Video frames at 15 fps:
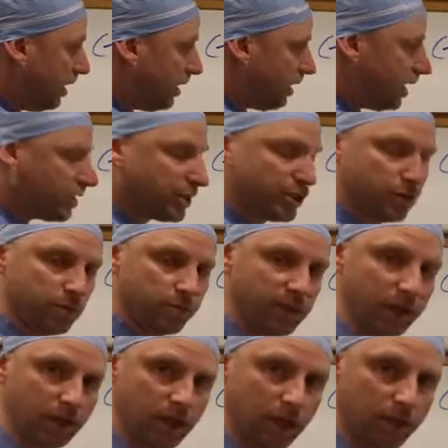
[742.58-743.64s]
it lets you
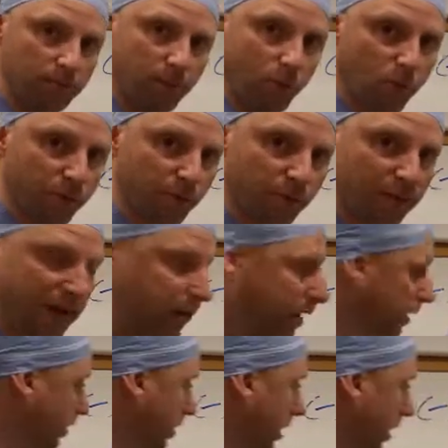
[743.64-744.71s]
become more
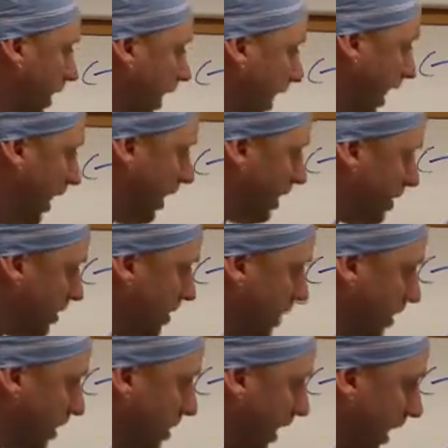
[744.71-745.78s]
prepared. And
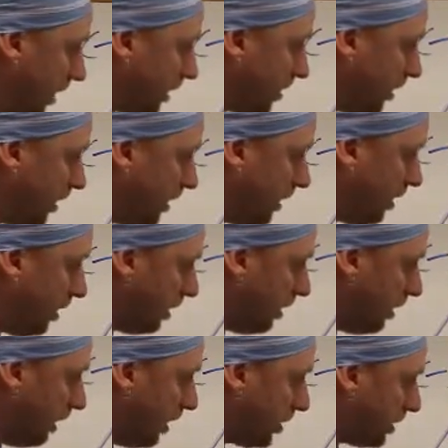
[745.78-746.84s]
this actually
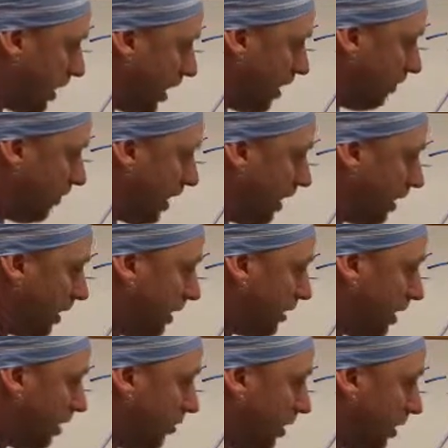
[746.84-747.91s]
is kind of like a
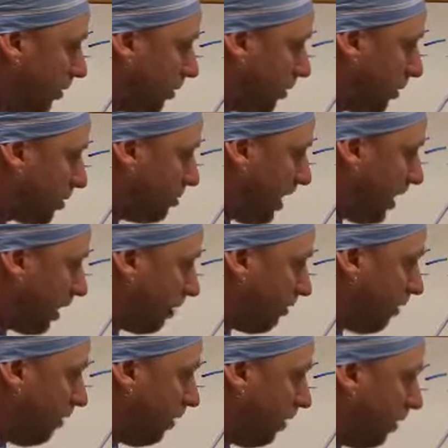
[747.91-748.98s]
yo-yo, goes back
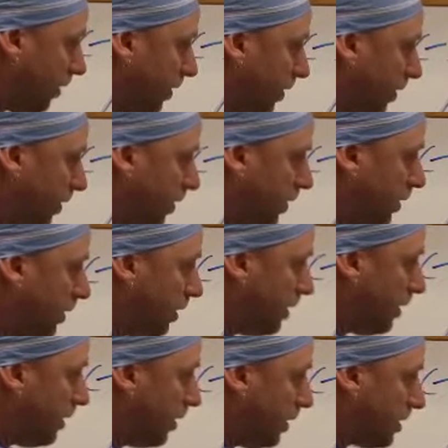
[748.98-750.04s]
and forth.
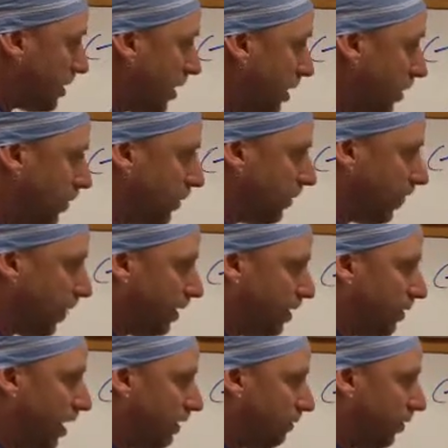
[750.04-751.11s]
So
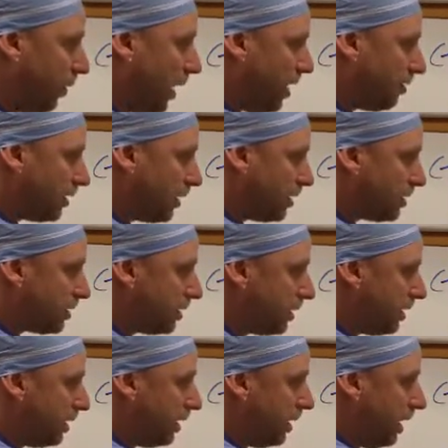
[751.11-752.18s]
you have awareness,
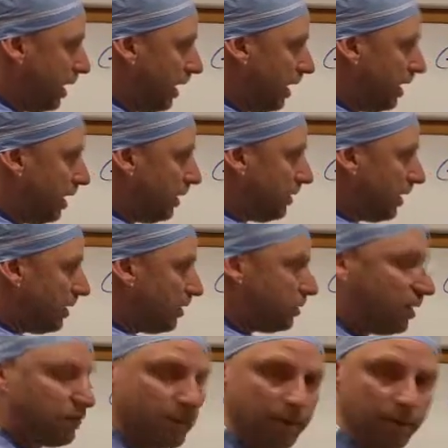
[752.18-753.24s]
and then
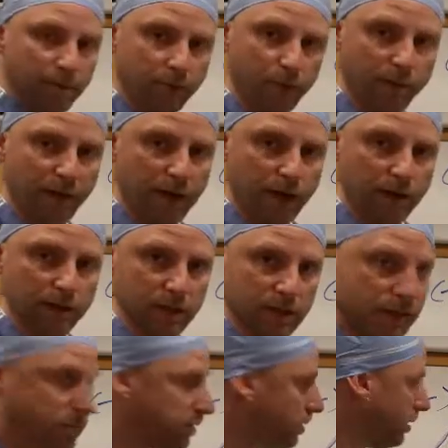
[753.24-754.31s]
you implement
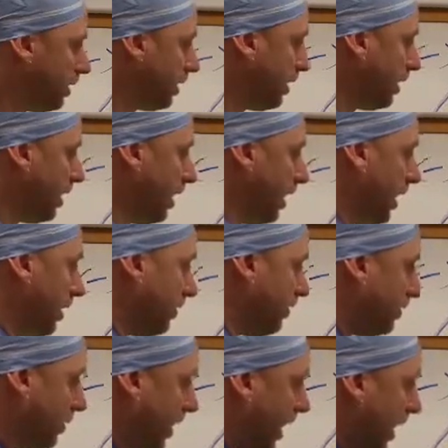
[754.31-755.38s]
preparedness. And
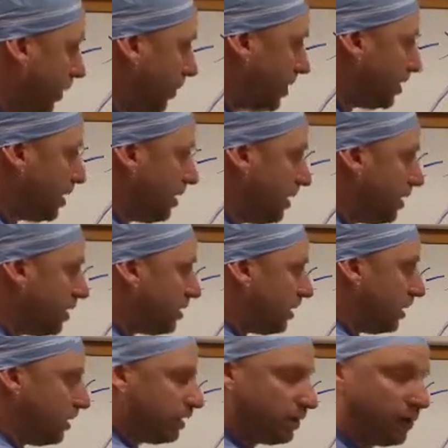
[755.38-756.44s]
then what happens
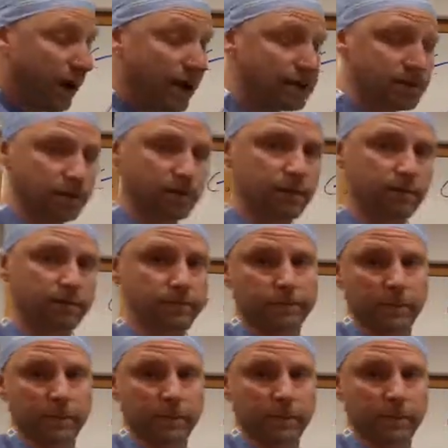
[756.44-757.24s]
is you're actually,